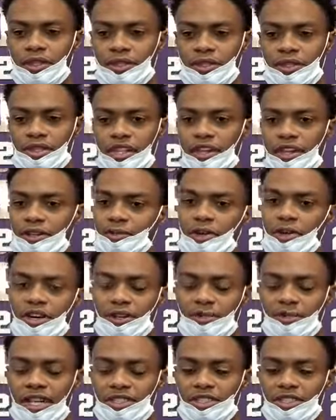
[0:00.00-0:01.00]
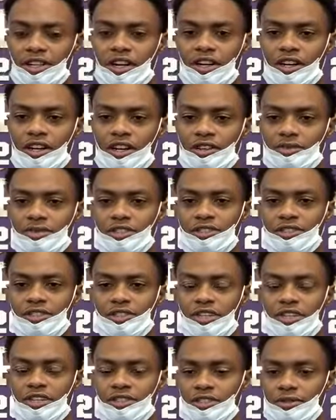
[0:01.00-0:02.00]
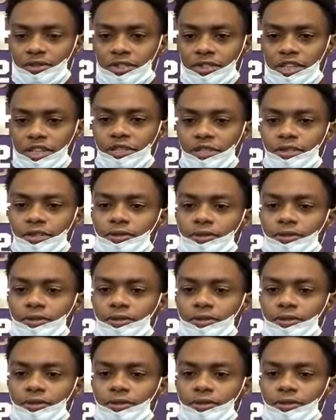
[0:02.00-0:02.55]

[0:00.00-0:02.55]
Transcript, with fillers: gave the ball back to our offense so they can do what they do.